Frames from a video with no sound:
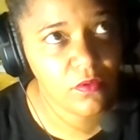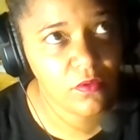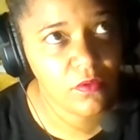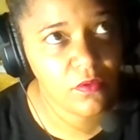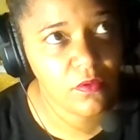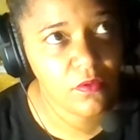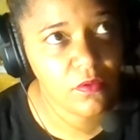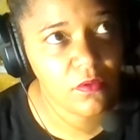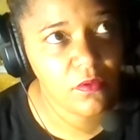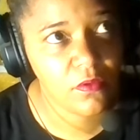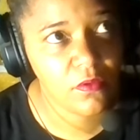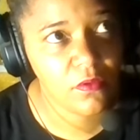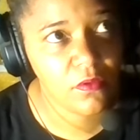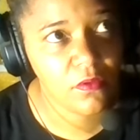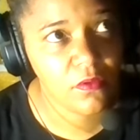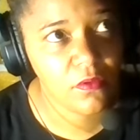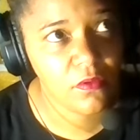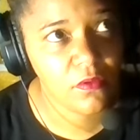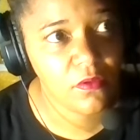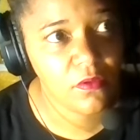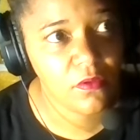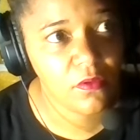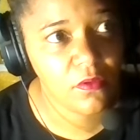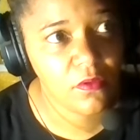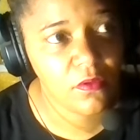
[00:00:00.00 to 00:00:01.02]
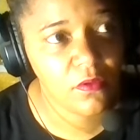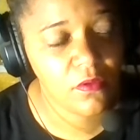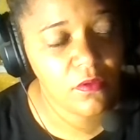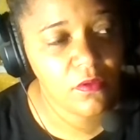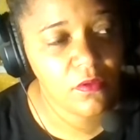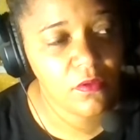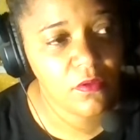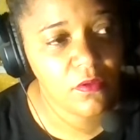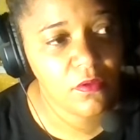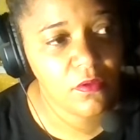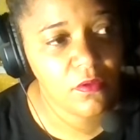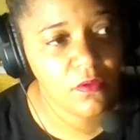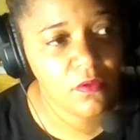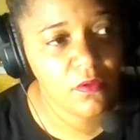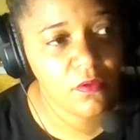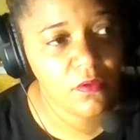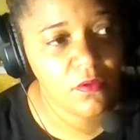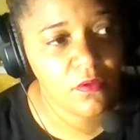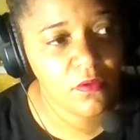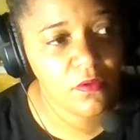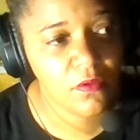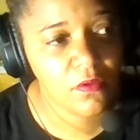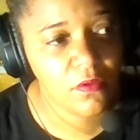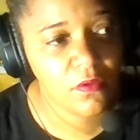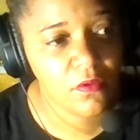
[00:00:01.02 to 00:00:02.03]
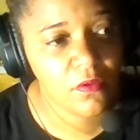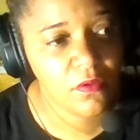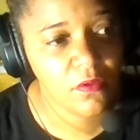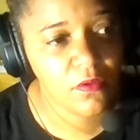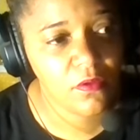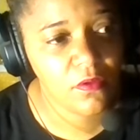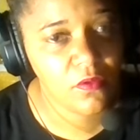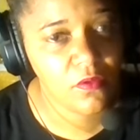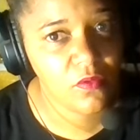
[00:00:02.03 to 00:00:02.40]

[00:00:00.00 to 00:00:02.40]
Nobody speaks.